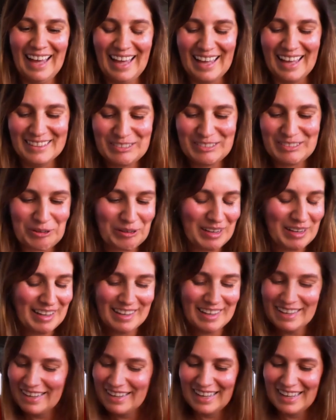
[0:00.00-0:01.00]
so,
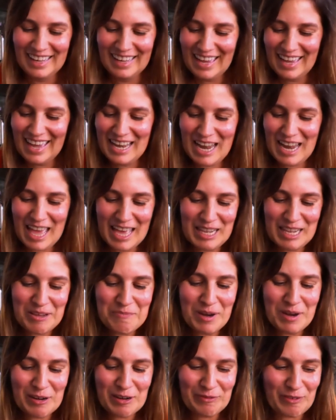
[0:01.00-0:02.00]
and any
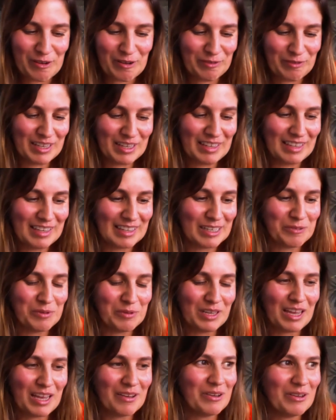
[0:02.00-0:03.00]
month of the year
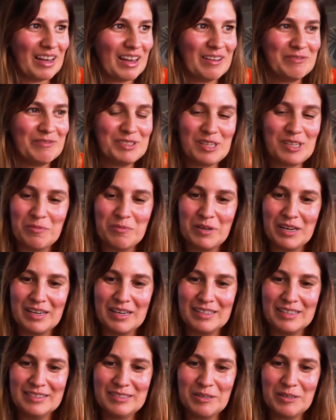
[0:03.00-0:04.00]
we get to have
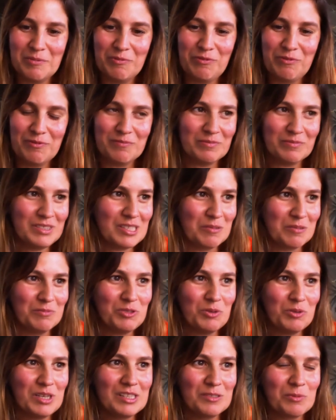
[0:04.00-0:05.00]
some
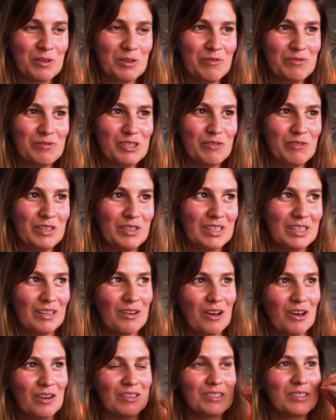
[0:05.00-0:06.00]
trees with different
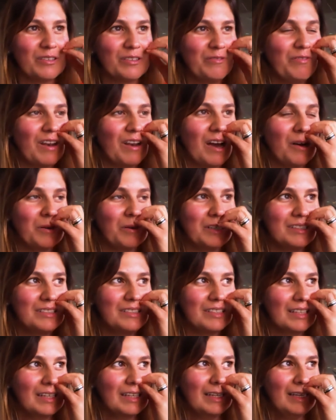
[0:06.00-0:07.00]
colors of flowers.
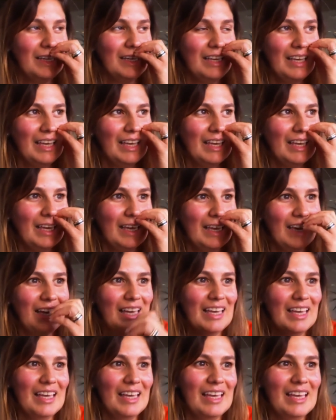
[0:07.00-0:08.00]

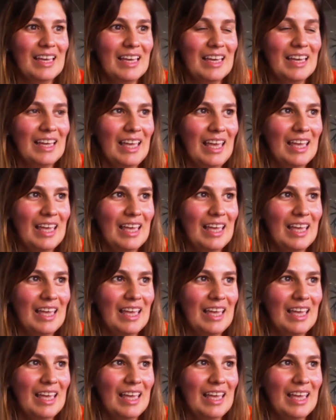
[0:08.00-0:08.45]
And